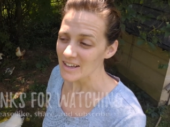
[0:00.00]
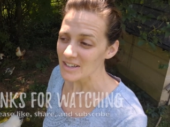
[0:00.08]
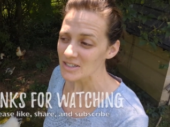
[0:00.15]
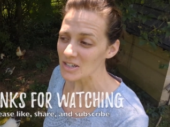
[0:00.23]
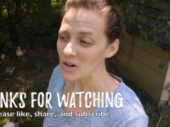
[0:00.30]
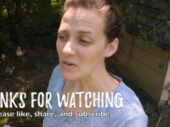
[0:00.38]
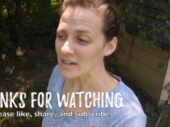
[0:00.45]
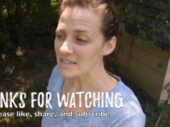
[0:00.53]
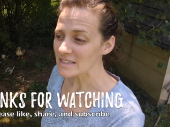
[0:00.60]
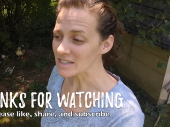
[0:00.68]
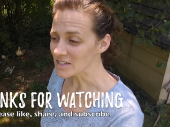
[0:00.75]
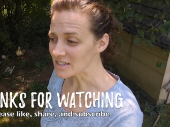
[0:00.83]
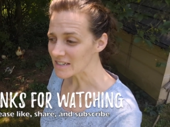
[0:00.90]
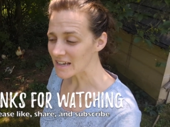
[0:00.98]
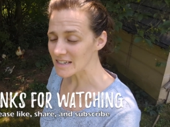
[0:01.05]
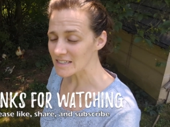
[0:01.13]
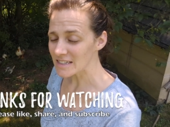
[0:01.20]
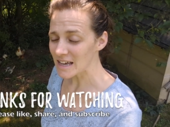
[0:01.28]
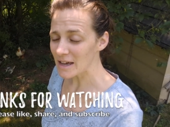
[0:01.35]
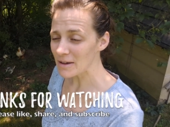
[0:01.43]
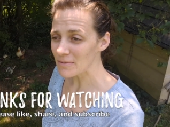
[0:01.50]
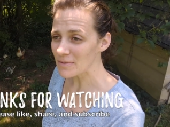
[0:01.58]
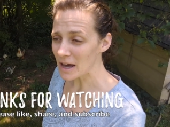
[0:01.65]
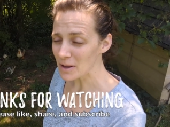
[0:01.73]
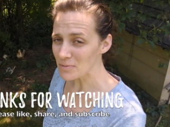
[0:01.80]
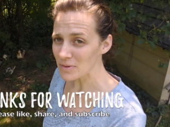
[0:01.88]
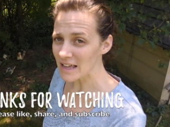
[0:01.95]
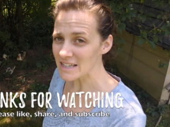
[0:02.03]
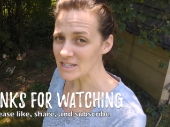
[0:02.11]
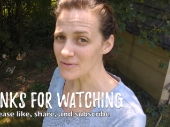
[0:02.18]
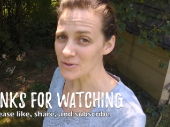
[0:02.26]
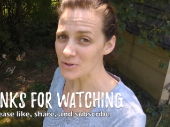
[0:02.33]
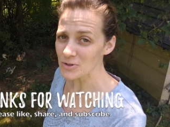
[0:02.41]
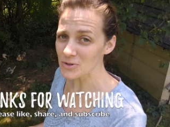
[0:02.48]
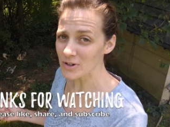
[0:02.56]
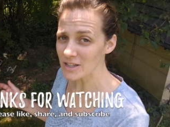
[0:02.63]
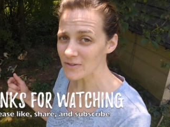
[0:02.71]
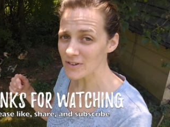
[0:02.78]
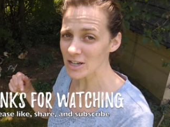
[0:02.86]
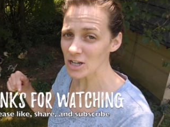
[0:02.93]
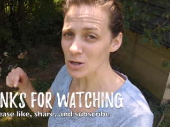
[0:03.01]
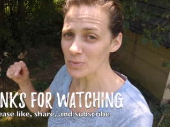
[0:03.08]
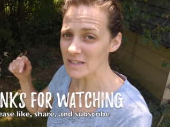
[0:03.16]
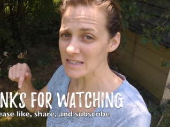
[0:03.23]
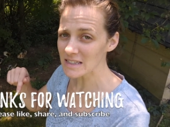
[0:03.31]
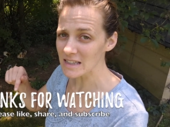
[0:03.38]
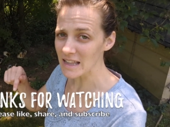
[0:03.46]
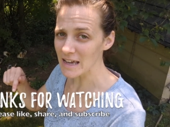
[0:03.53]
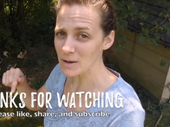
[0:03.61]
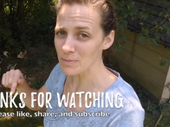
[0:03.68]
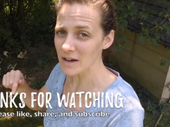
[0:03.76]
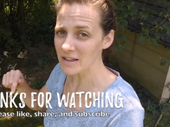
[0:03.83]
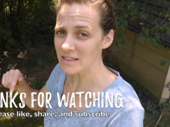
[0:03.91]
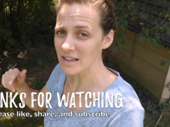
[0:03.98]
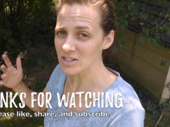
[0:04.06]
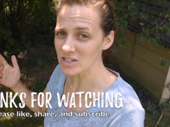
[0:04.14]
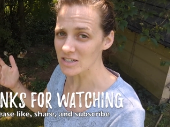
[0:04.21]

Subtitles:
So until next time, God bless. If you enjoyed the video, please hit the like button. That